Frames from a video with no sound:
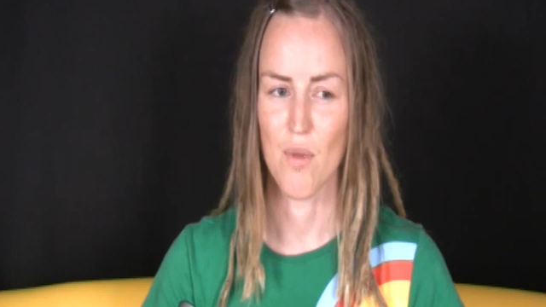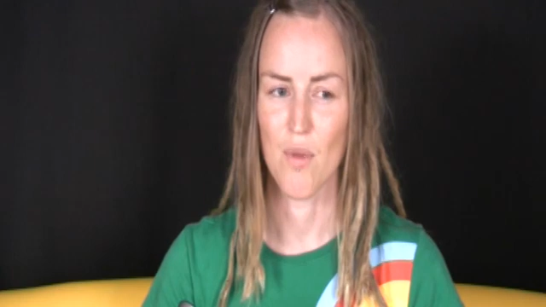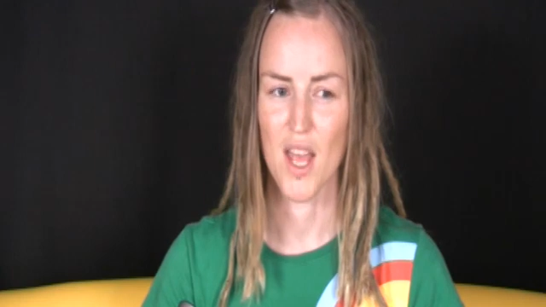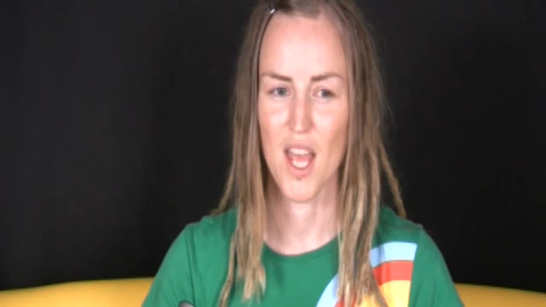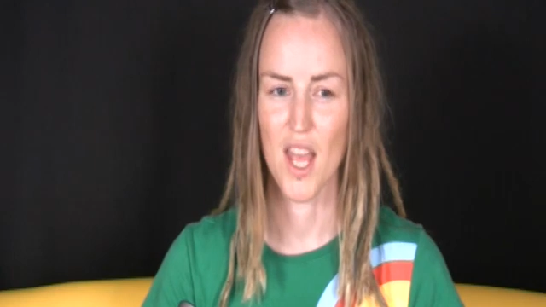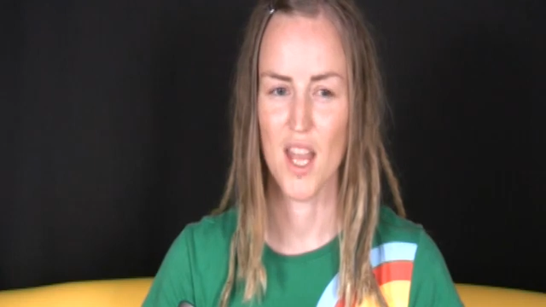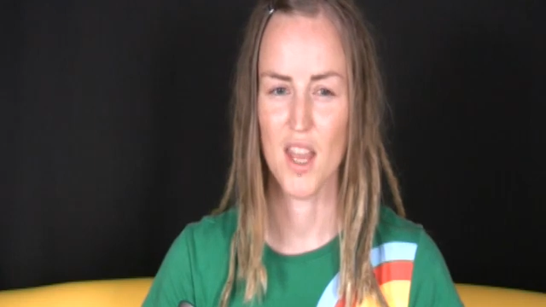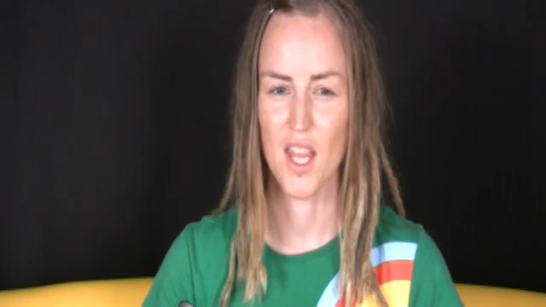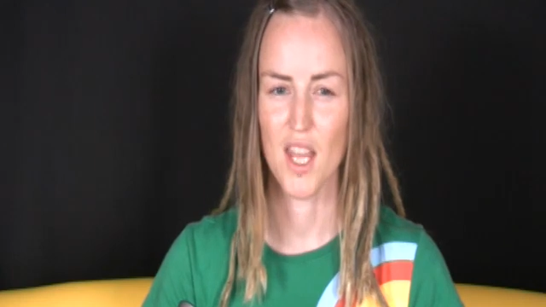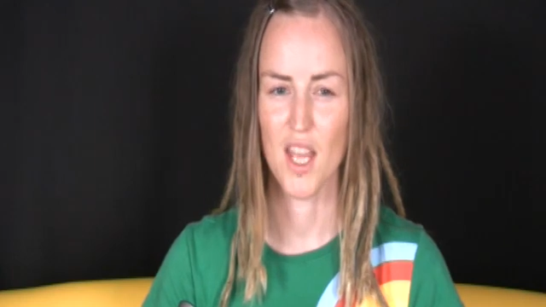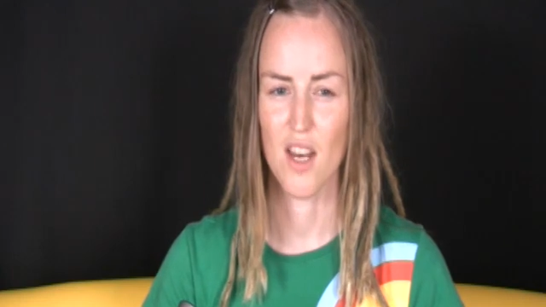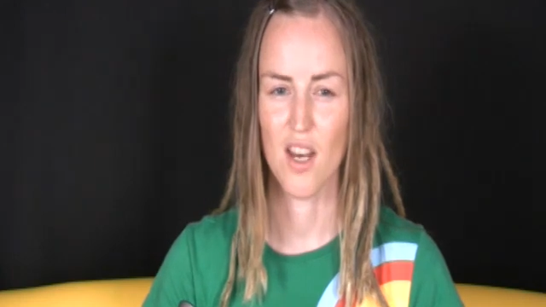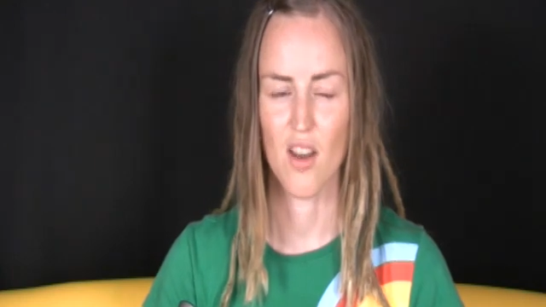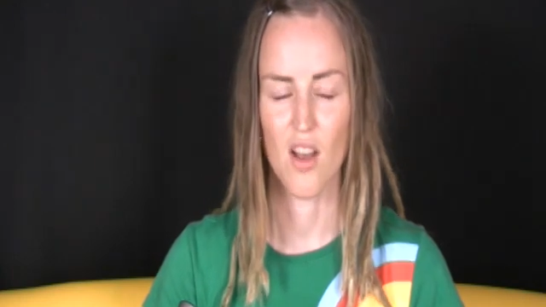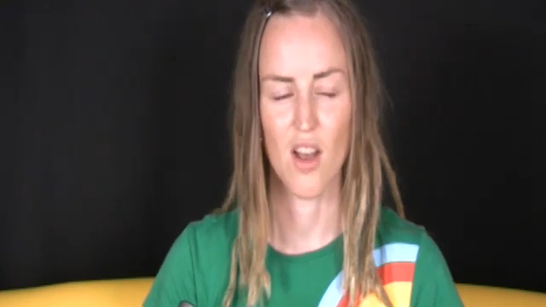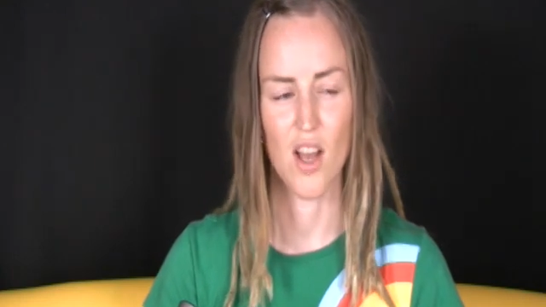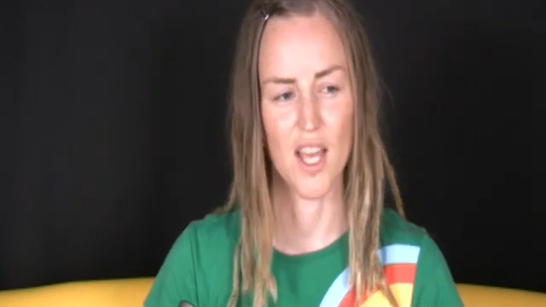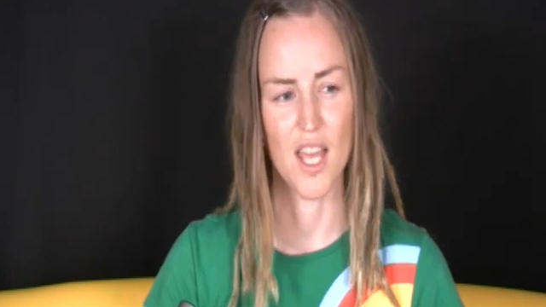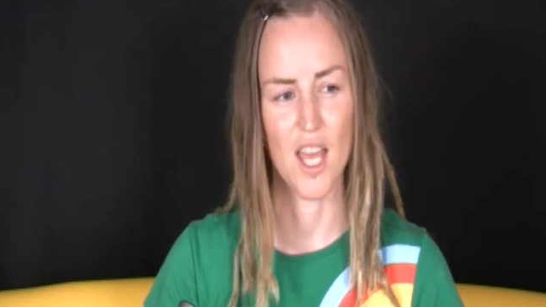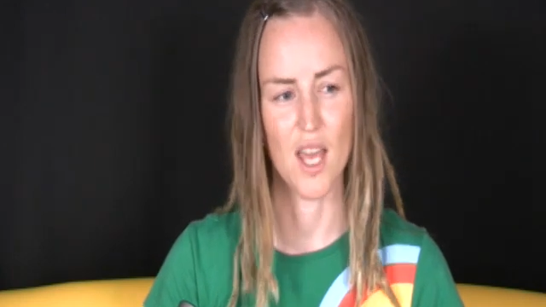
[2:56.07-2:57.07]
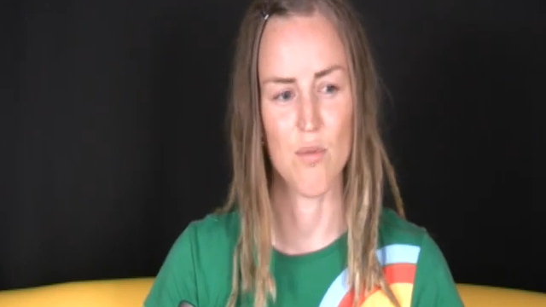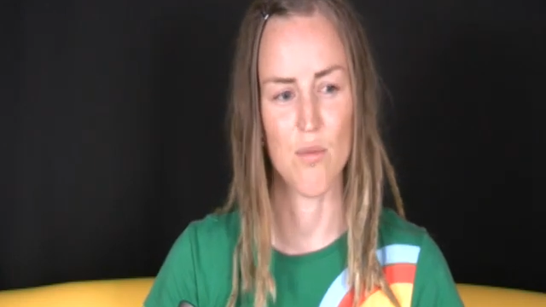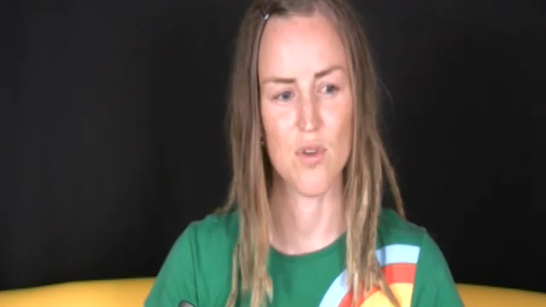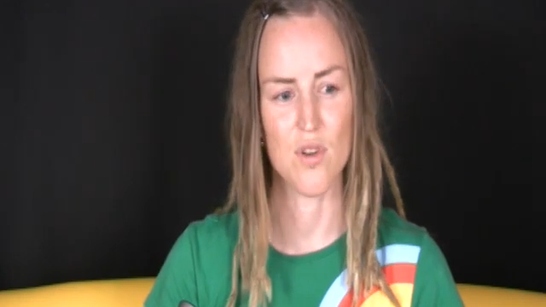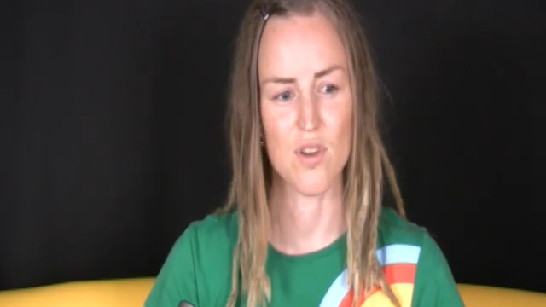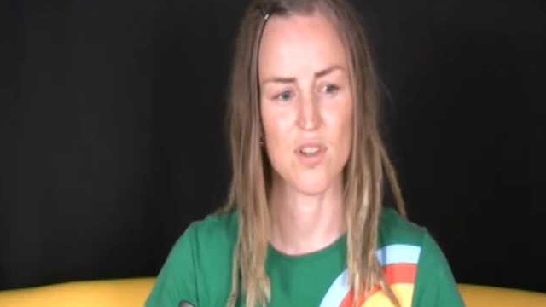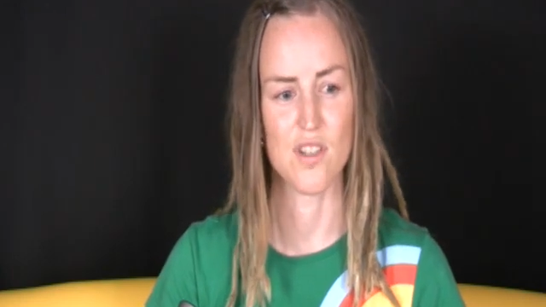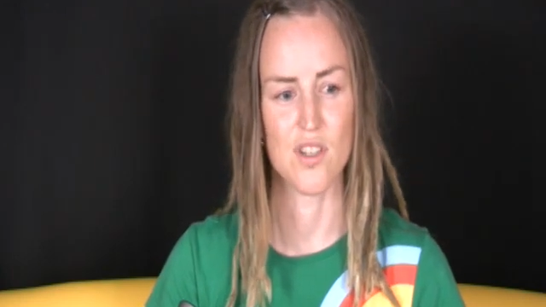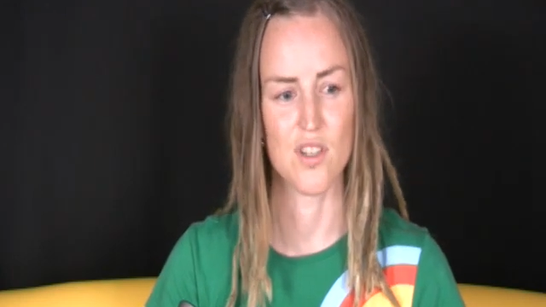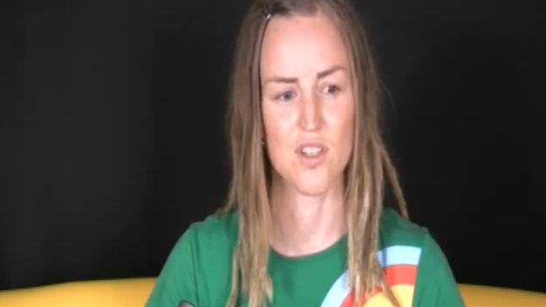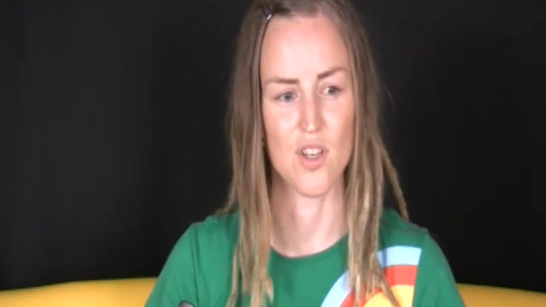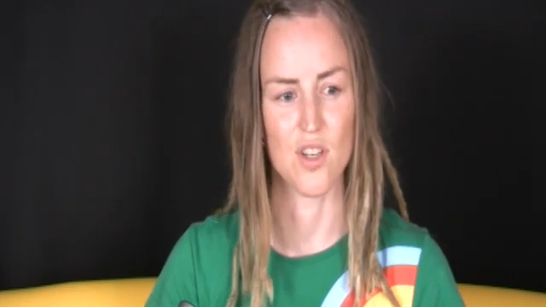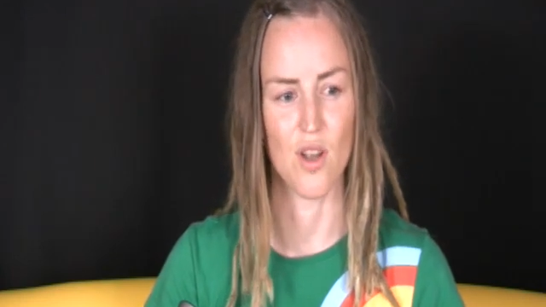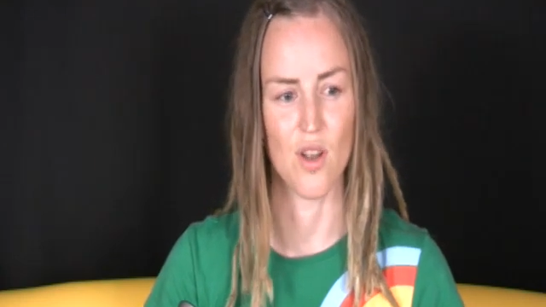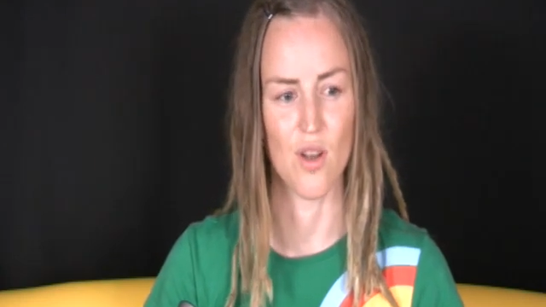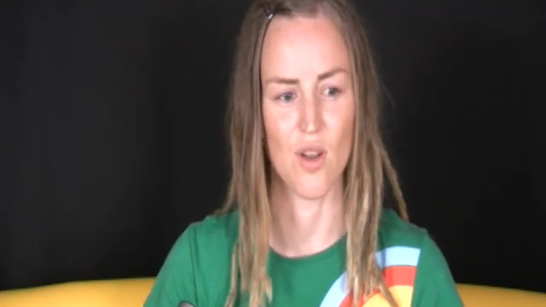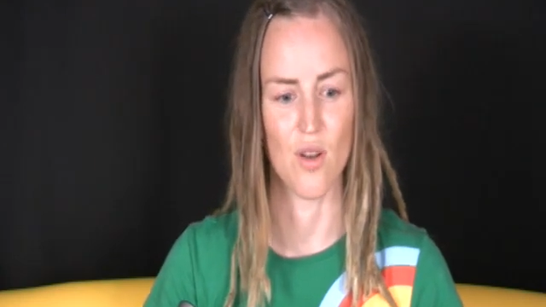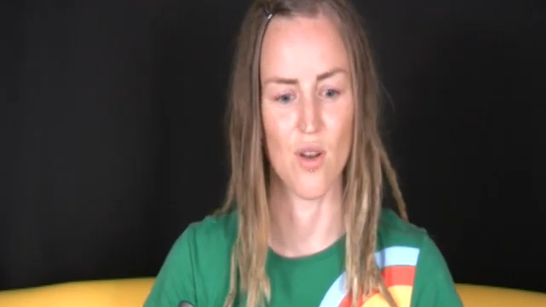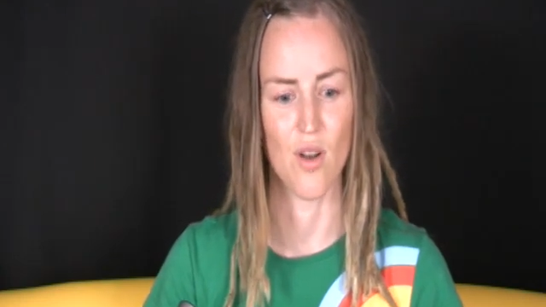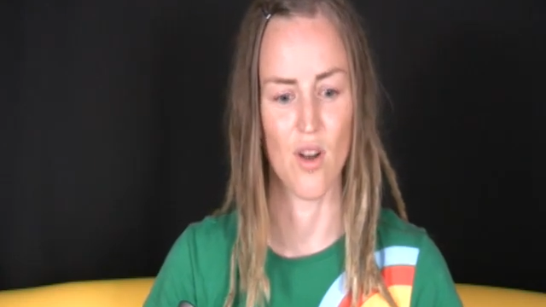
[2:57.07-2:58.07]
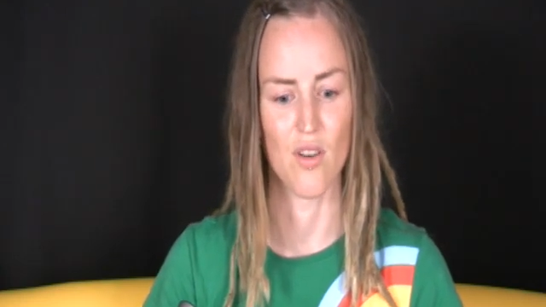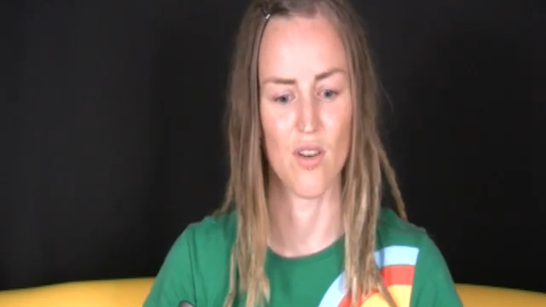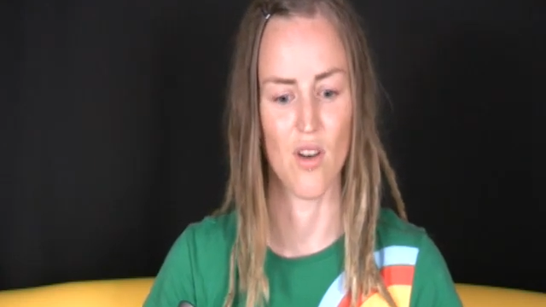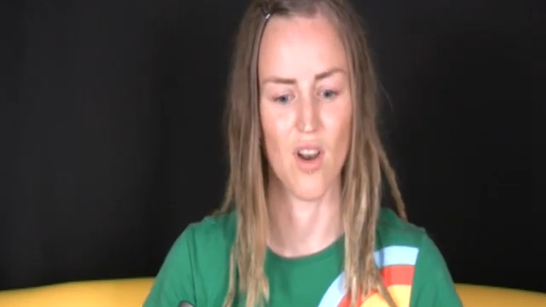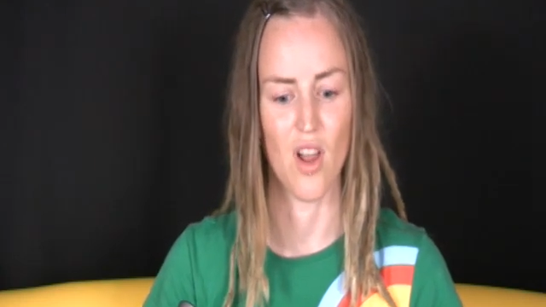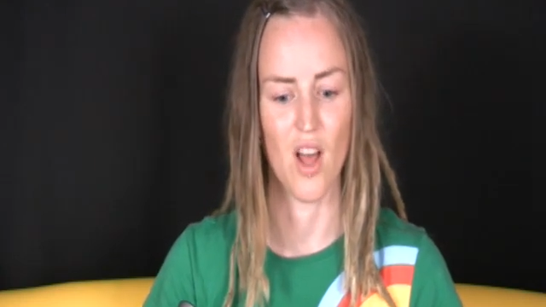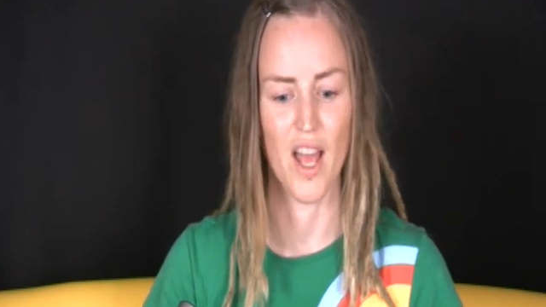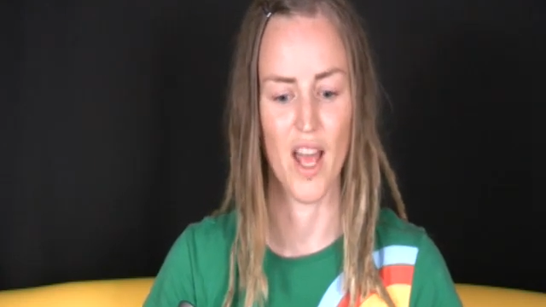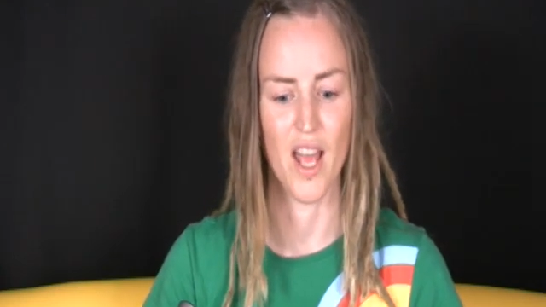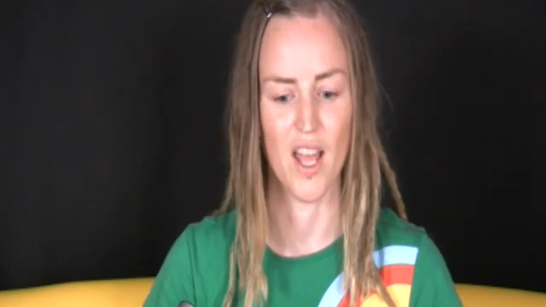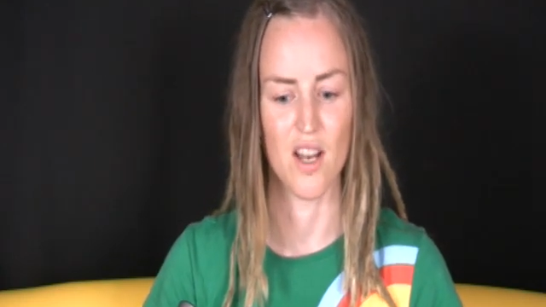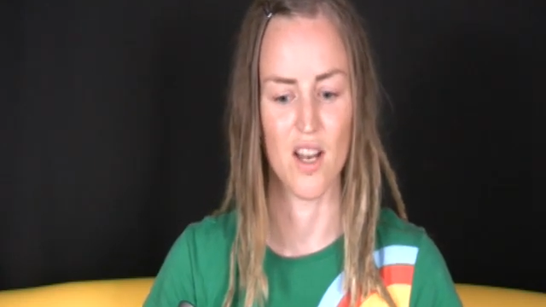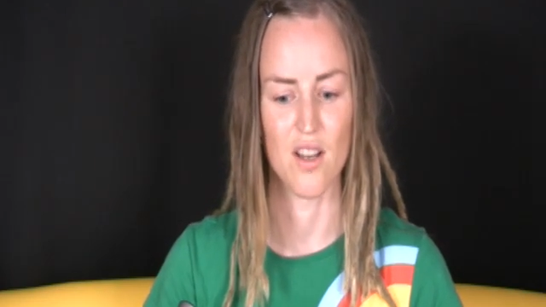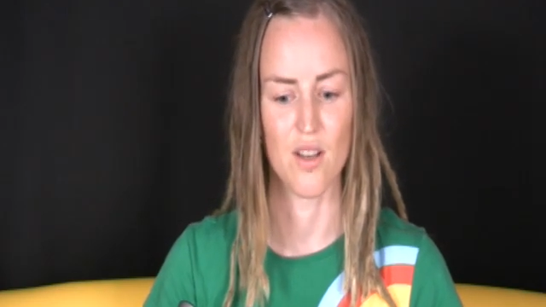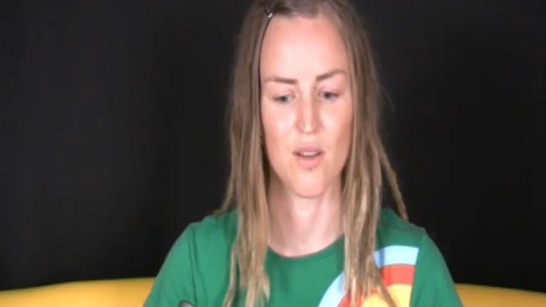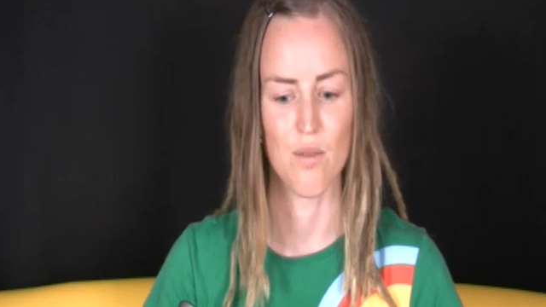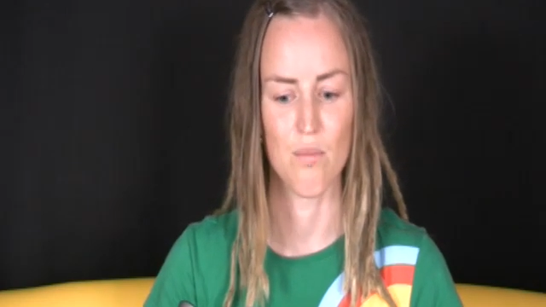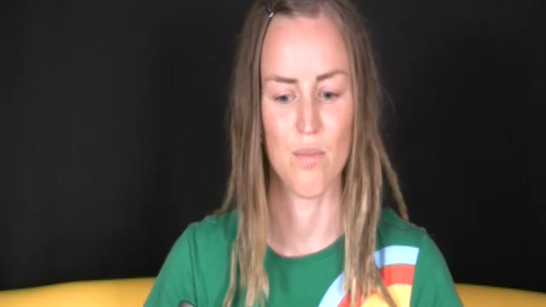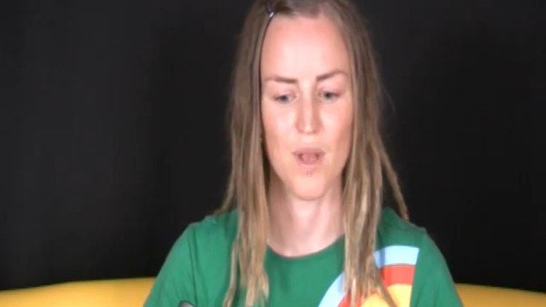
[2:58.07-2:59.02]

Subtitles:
And then I came across a show online.